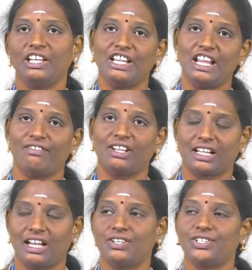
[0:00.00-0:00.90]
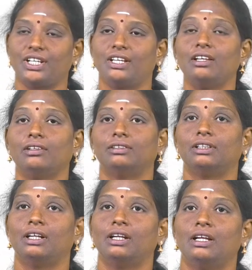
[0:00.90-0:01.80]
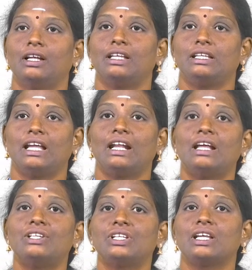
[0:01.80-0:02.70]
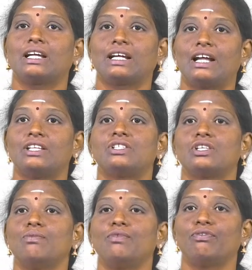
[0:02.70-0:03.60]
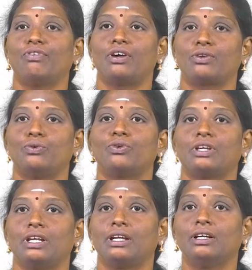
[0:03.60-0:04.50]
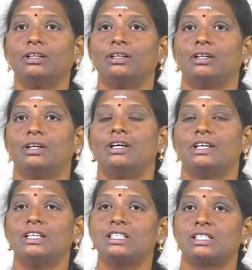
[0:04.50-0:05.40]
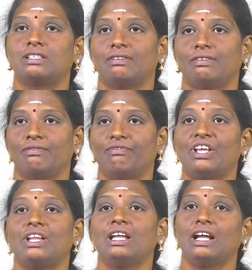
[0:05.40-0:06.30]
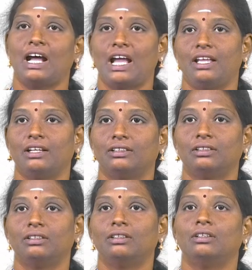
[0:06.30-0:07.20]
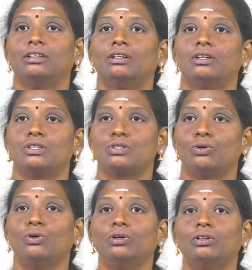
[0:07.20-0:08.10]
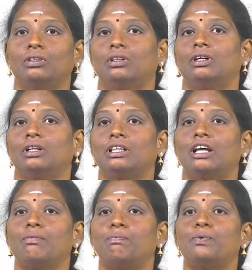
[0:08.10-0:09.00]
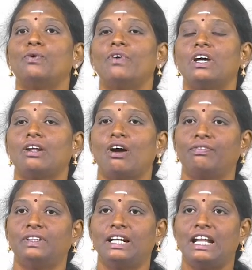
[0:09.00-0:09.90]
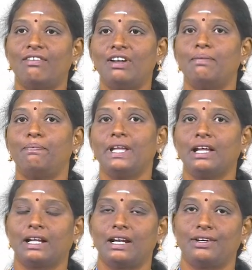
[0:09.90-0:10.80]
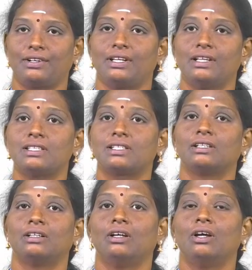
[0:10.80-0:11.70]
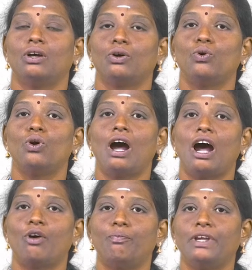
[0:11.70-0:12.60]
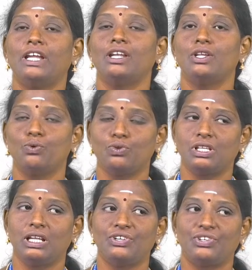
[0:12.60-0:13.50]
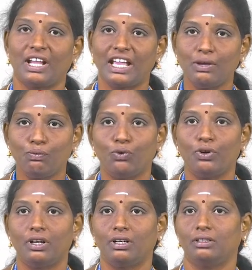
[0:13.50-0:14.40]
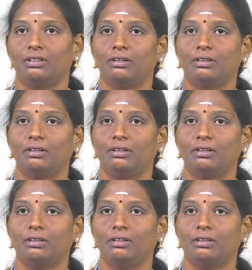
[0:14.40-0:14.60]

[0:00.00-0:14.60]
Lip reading: In our country, energy consumed for cooking is very high. So, the poor of the developing countries who have been using dry wood